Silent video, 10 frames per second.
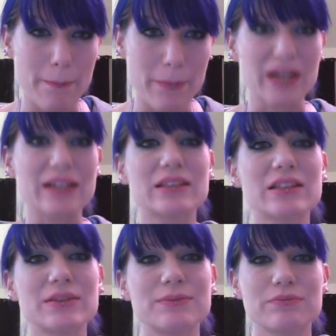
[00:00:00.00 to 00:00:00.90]

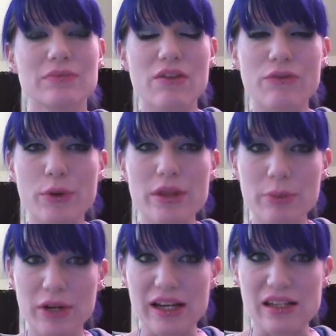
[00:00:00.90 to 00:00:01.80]
But for the
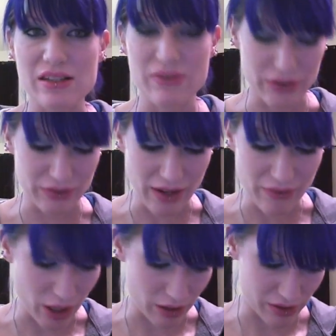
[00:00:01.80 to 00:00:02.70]
price, for
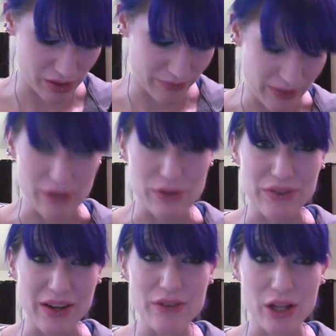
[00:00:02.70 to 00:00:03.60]
$5, yes,
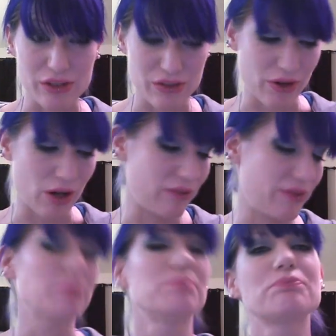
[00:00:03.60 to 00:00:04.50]
$5 for all of
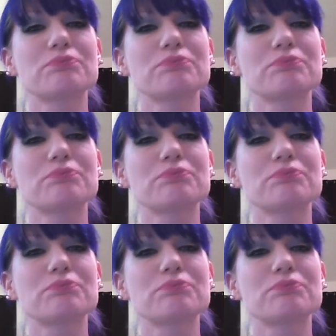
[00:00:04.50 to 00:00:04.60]
them,